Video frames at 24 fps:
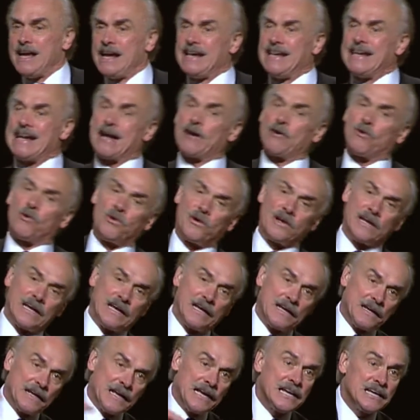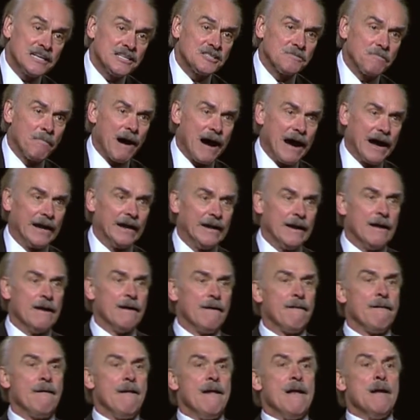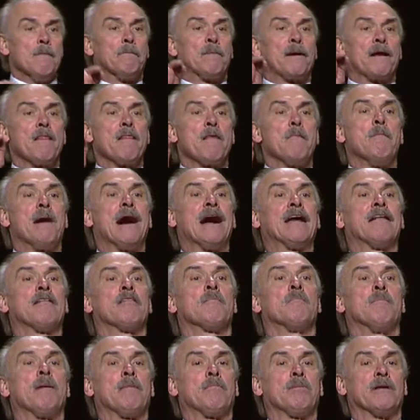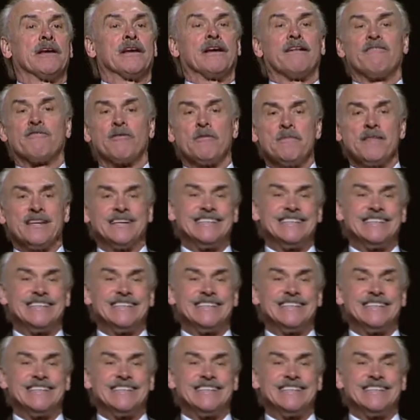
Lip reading: not only in his mind, but in the mind of the public from the